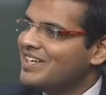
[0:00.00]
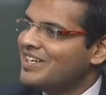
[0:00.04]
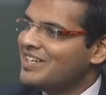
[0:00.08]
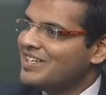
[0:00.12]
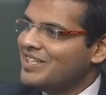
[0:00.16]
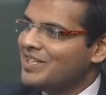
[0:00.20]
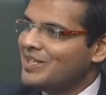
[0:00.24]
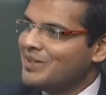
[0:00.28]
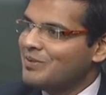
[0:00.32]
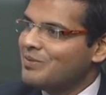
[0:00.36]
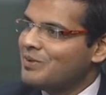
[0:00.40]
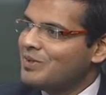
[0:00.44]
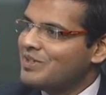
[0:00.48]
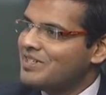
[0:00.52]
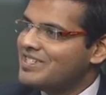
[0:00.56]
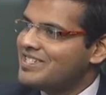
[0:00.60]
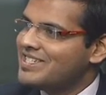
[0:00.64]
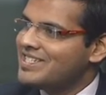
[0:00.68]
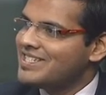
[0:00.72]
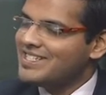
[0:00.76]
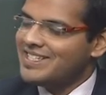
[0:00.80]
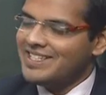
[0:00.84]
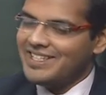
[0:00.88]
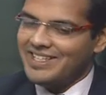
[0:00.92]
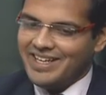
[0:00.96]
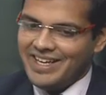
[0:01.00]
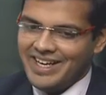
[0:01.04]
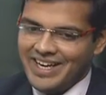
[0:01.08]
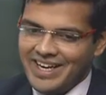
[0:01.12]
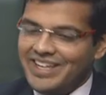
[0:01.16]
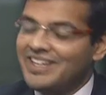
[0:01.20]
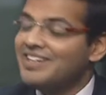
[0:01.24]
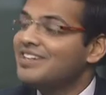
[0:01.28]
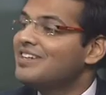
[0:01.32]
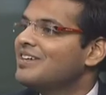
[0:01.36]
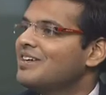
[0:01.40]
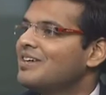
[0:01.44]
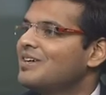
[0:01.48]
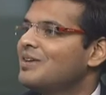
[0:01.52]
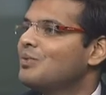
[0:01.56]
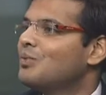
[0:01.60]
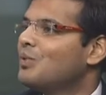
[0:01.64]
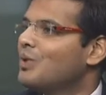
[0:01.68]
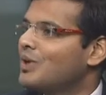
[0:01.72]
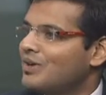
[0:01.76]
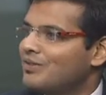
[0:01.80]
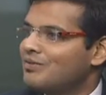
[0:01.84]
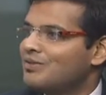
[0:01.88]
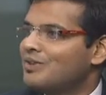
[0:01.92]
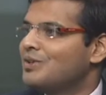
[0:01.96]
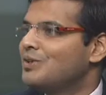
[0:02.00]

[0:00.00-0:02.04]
they would just enter one of the